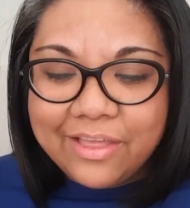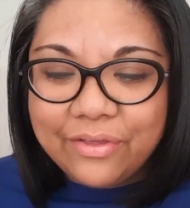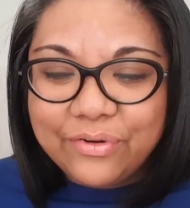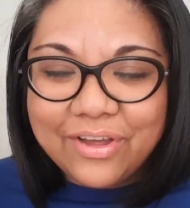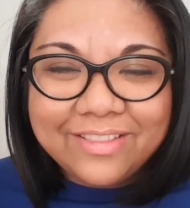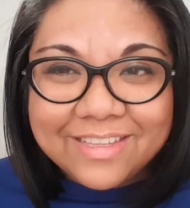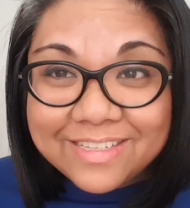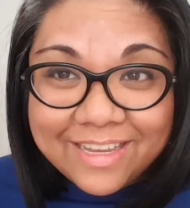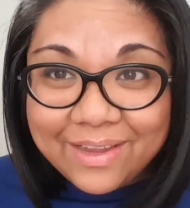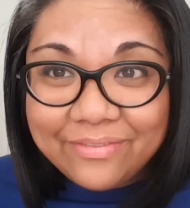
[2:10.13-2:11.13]
They're not the
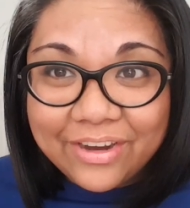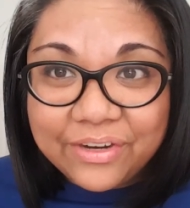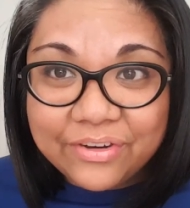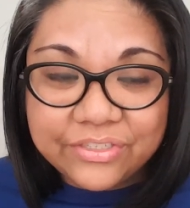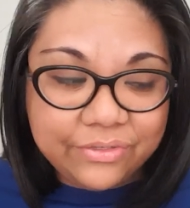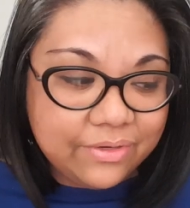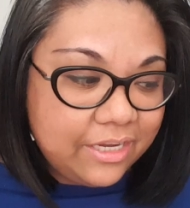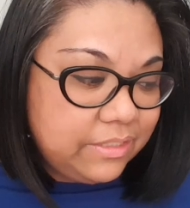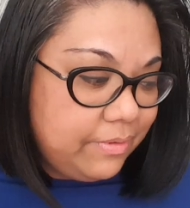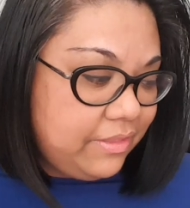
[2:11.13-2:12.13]
same fragrance, you
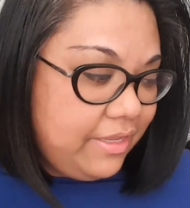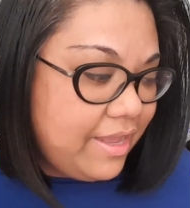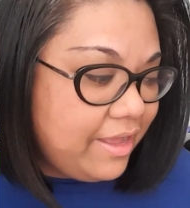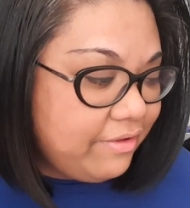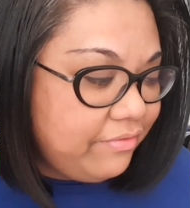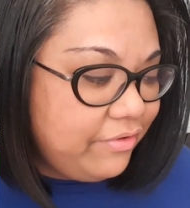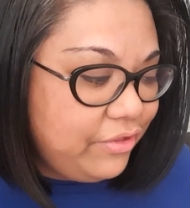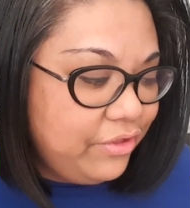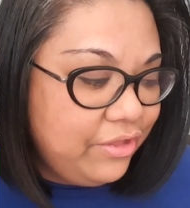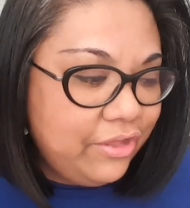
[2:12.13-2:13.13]
guys, but
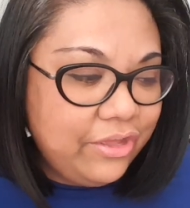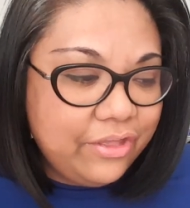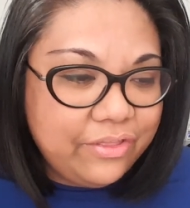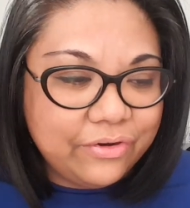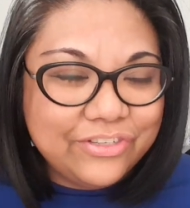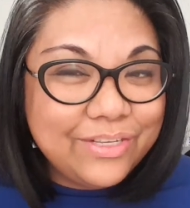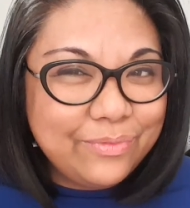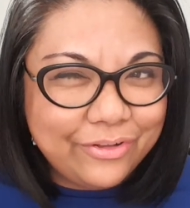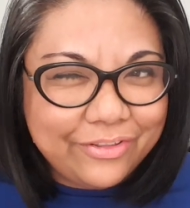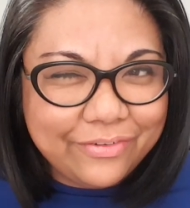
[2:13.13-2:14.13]
they're
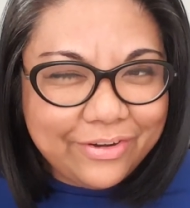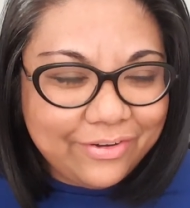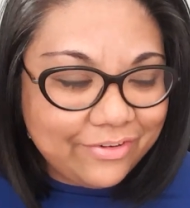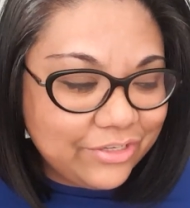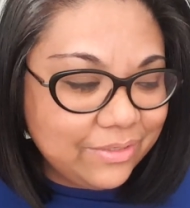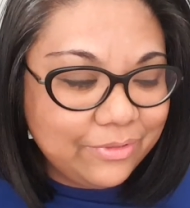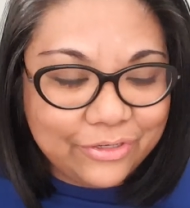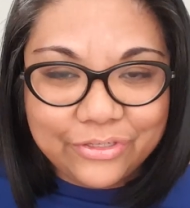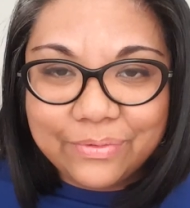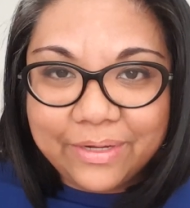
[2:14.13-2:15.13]
similar. They're very, very
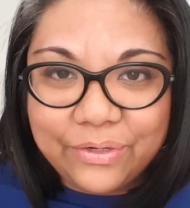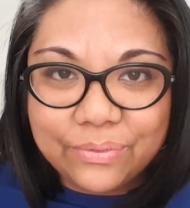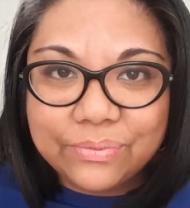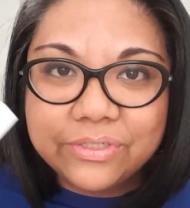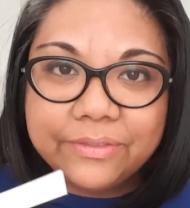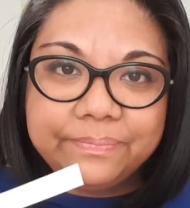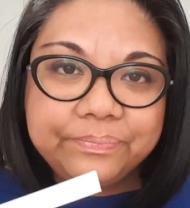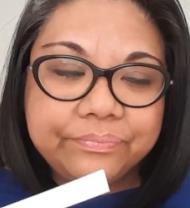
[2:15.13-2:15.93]
similar to my nose.